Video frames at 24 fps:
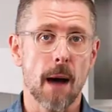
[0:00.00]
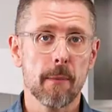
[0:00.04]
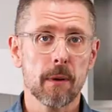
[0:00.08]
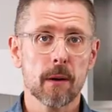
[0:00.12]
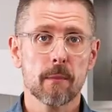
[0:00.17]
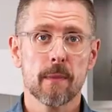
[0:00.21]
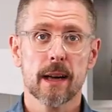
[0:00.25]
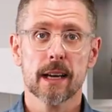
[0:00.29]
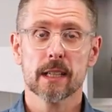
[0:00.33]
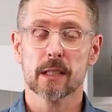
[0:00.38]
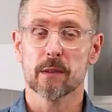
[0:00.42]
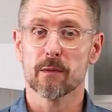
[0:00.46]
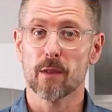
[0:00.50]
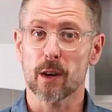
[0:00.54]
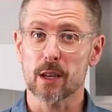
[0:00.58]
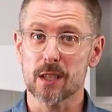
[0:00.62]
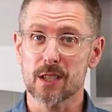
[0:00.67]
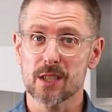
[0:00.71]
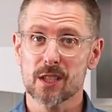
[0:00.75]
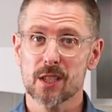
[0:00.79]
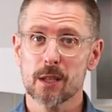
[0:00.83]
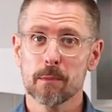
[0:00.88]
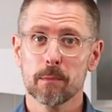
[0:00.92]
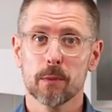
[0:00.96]
I'm gonna make some very
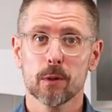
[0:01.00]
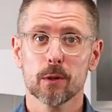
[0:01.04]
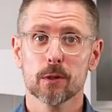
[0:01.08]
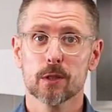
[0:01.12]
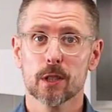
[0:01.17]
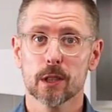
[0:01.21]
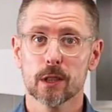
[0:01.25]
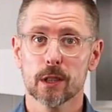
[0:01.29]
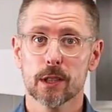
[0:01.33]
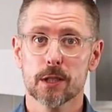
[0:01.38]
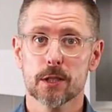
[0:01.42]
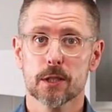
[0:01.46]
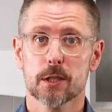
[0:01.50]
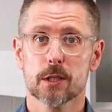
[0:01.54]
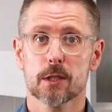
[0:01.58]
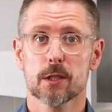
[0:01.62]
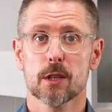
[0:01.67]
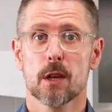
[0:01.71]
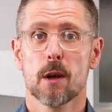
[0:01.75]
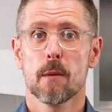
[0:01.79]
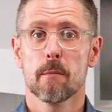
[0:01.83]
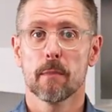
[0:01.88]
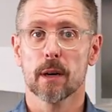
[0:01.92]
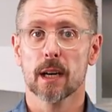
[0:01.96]
simple,
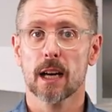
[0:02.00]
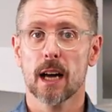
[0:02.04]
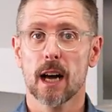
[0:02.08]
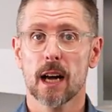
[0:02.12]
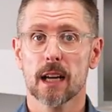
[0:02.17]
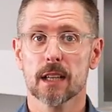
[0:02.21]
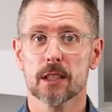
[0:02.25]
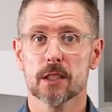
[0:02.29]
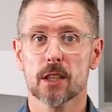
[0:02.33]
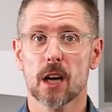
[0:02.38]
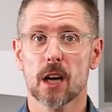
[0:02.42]
delicious pecan